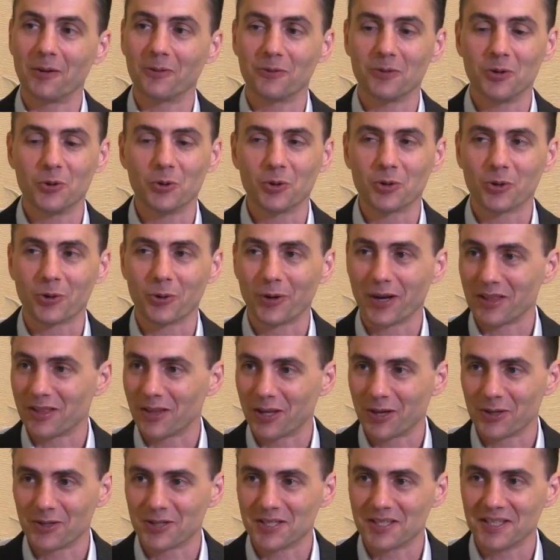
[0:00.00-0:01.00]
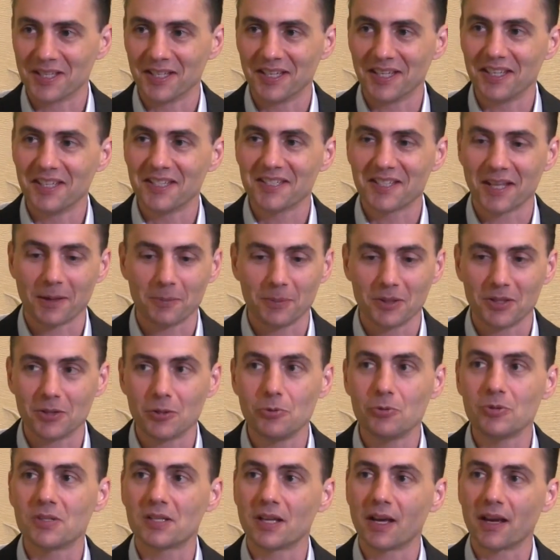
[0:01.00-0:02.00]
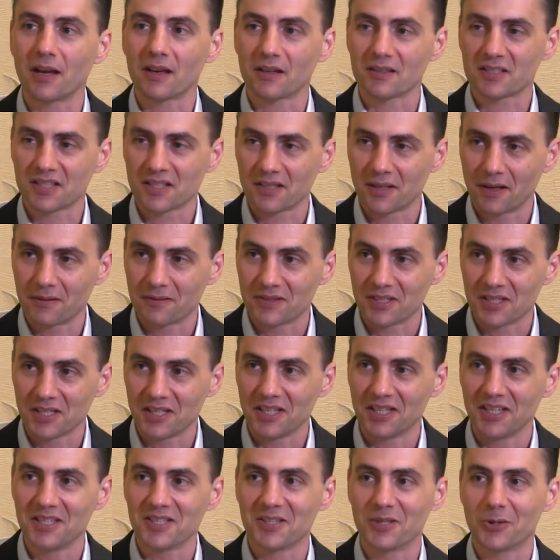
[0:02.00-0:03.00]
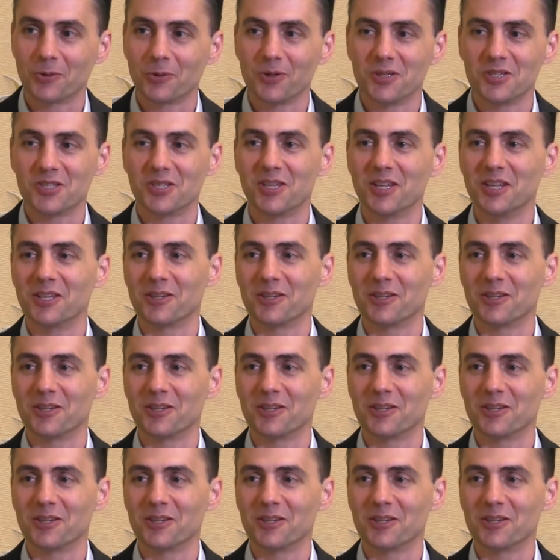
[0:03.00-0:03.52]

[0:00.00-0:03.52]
If you were to write that on CDs, that'd be two stacks of CDs that reach the